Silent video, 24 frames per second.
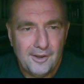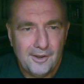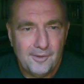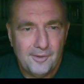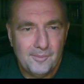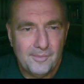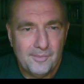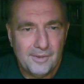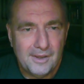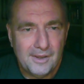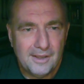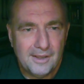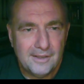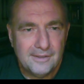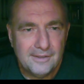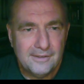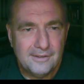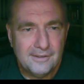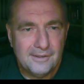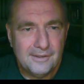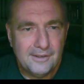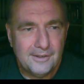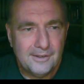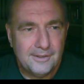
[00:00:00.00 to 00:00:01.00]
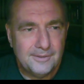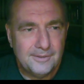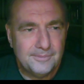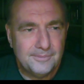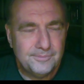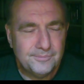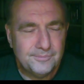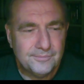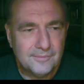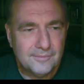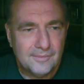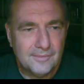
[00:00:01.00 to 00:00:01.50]
But
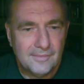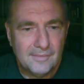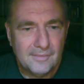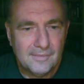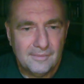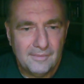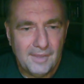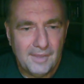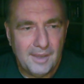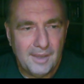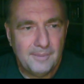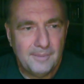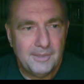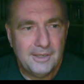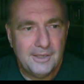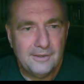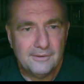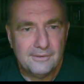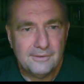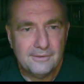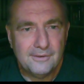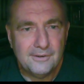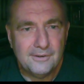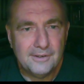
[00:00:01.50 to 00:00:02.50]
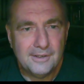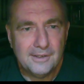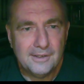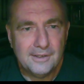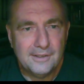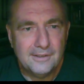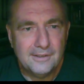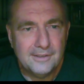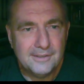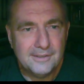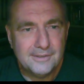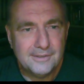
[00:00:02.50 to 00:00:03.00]
maybe he thought at
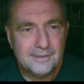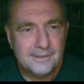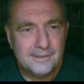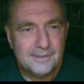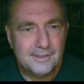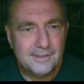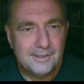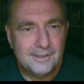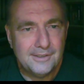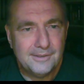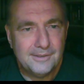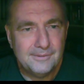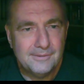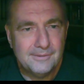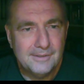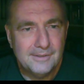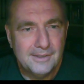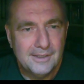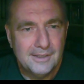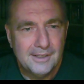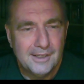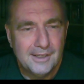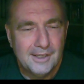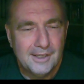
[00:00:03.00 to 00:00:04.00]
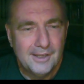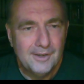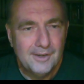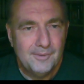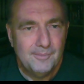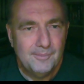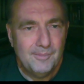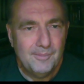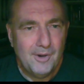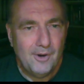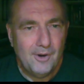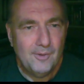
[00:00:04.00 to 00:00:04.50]
this
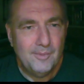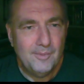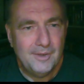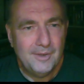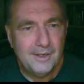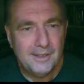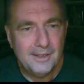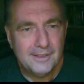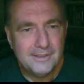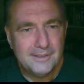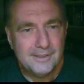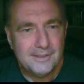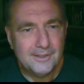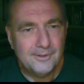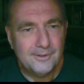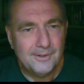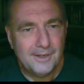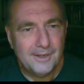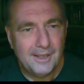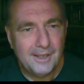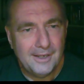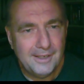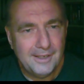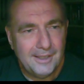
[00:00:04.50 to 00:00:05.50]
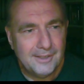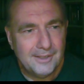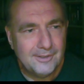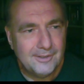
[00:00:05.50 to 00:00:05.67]
moment it's a good idea to